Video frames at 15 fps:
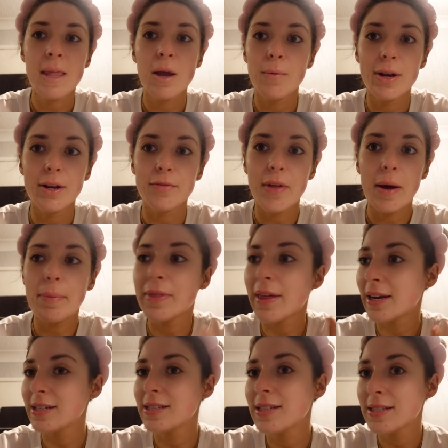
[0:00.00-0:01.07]
we love that but
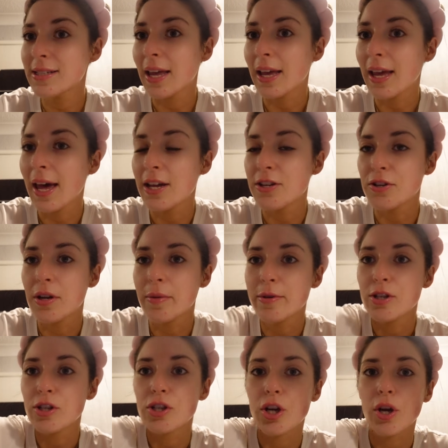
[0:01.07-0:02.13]
that is the skincare done let me
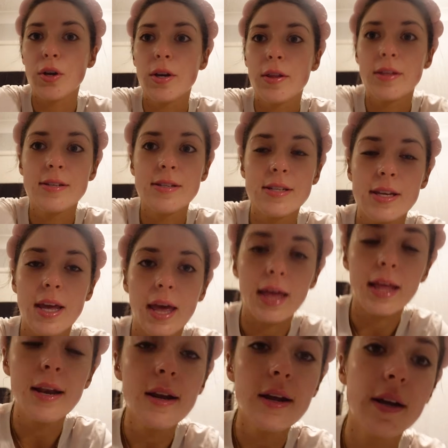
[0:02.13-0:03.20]
just show you the
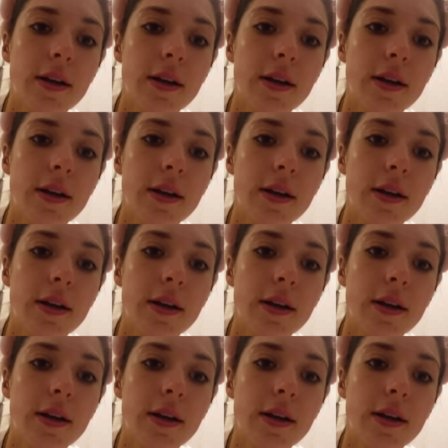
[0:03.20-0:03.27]
skin